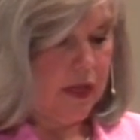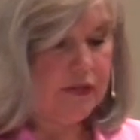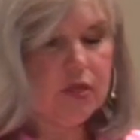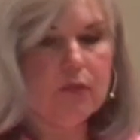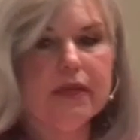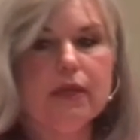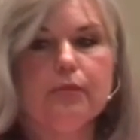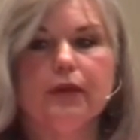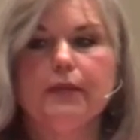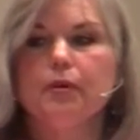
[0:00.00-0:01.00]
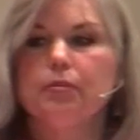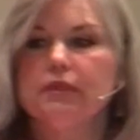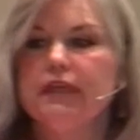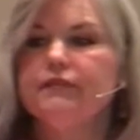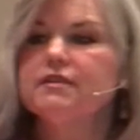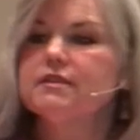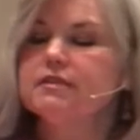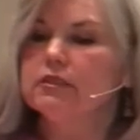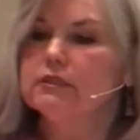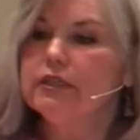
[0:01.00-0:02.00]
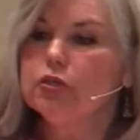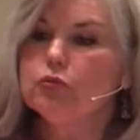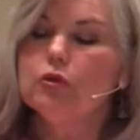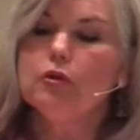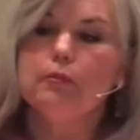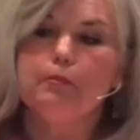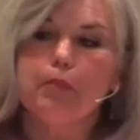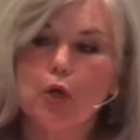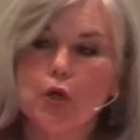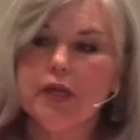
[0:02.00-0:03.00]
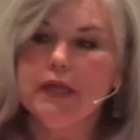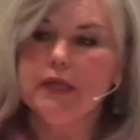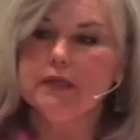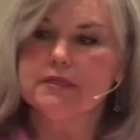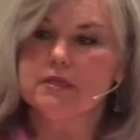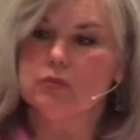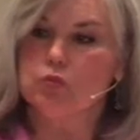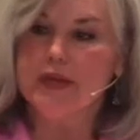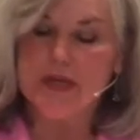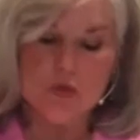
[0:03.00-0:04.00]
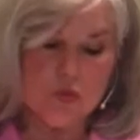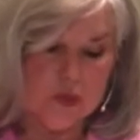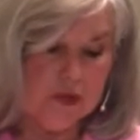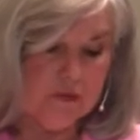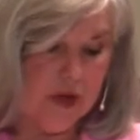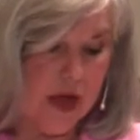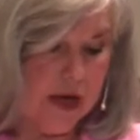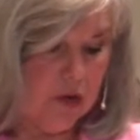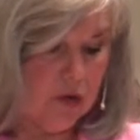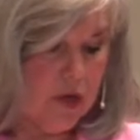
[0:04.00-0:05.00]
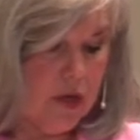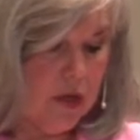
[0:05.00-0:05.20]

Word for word: And so many people believe this is a literal burning, it's a real, real fire.